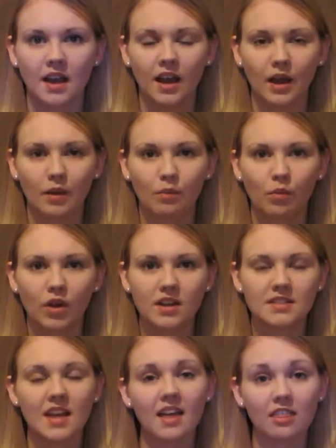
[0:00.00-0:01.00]
Um,
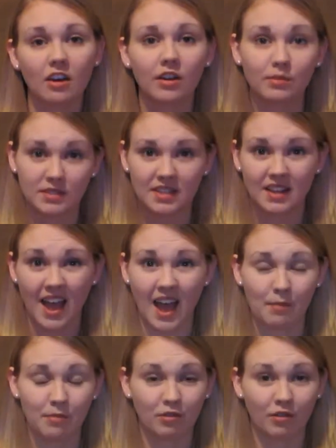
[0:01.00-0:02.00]
whereas I thought it was going to
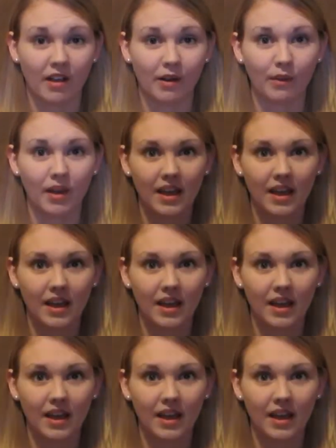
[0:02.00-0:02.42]
happen right away.